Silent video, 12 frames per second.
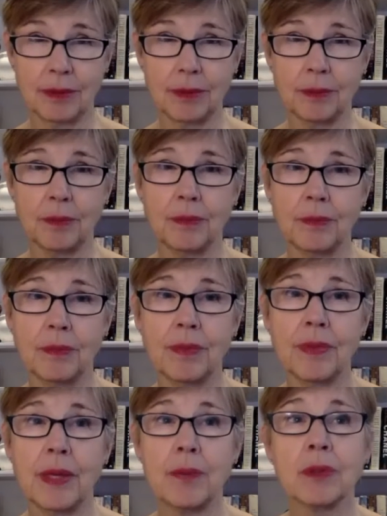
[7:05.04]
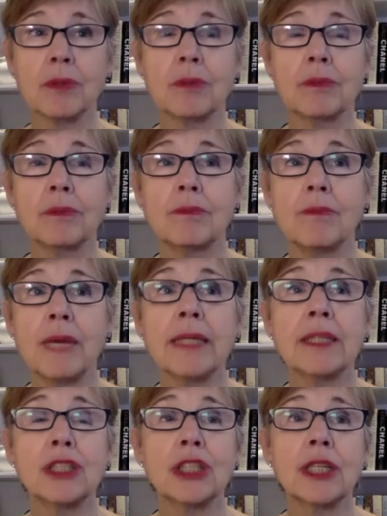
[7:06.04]
a uh, they were
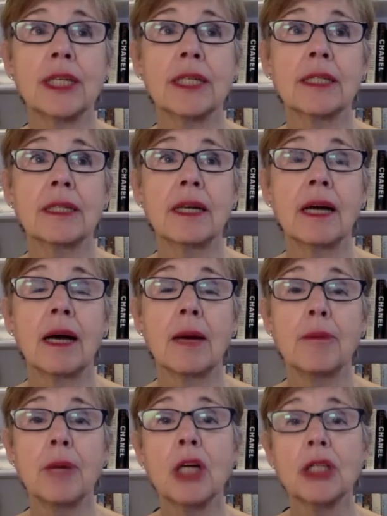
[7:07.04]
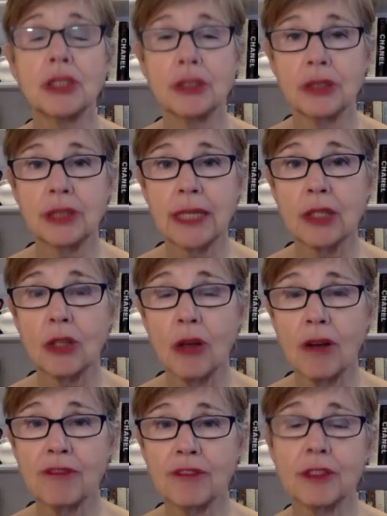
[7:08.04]
managing uh, partners at
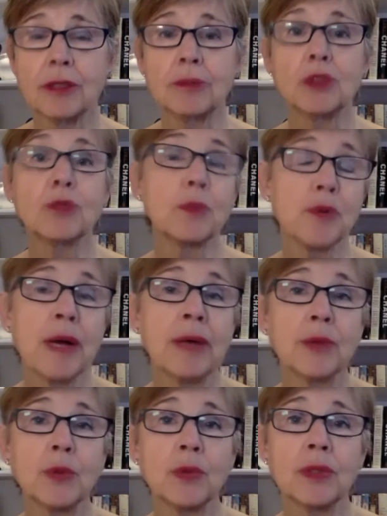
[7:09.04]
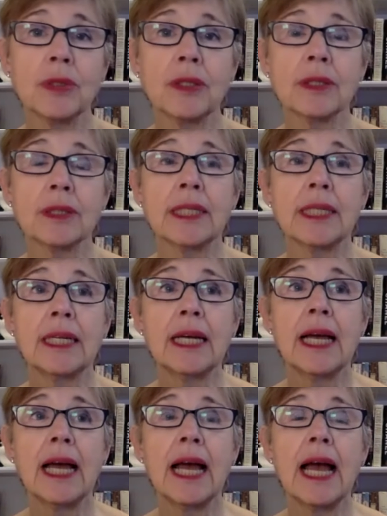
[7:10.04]
law firms from around the world,
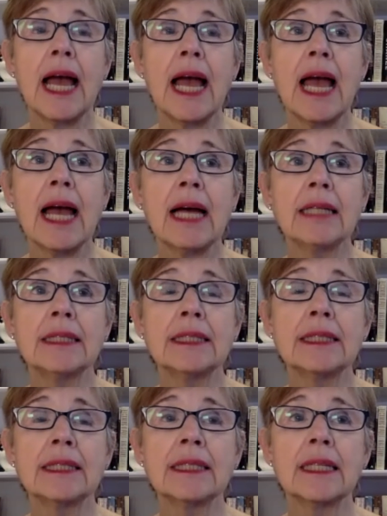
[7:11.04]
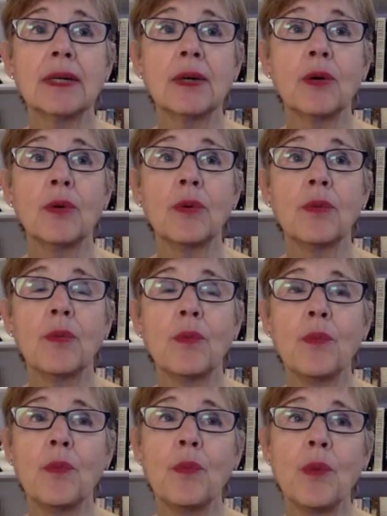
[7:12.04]
and
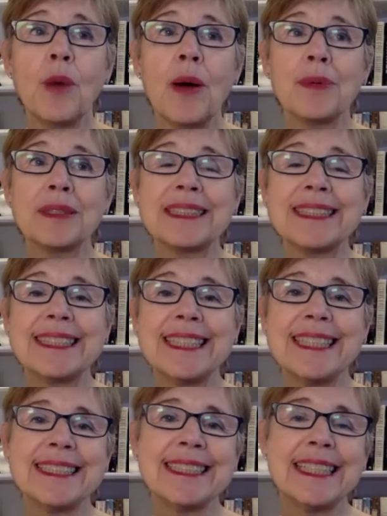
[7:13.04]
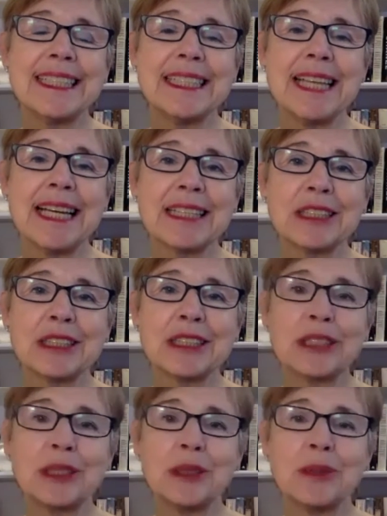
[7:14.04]
I was seated next
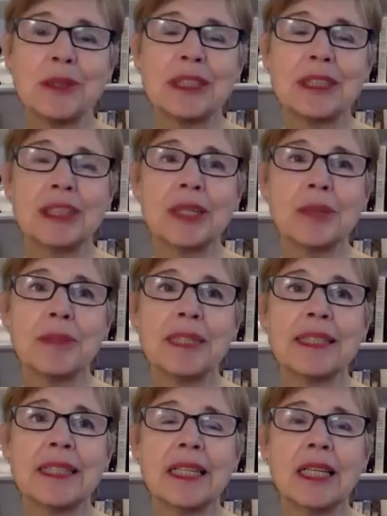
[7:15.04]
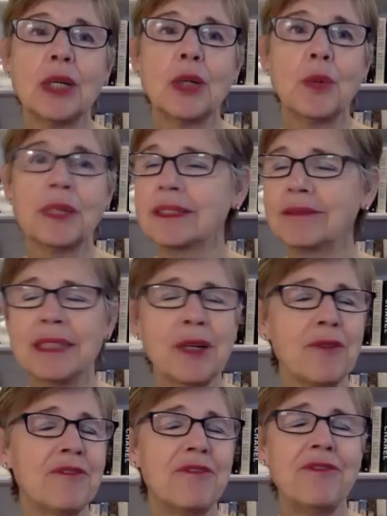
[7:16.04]
to a gentleman who was, you
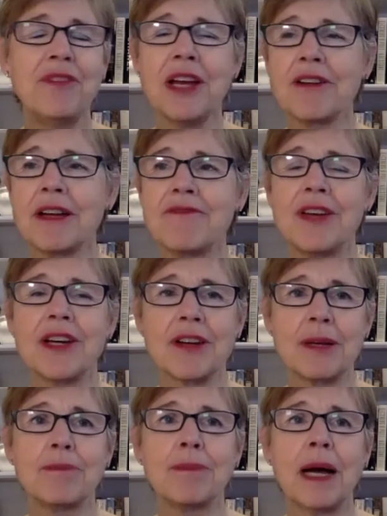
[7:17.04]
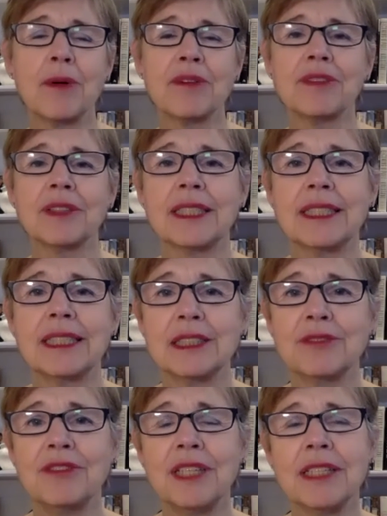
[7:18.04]
know, very very powerful in
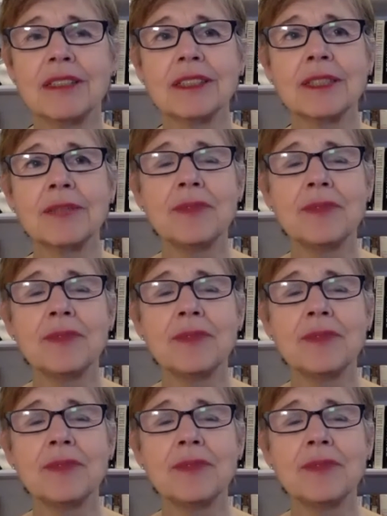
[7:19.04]
his field,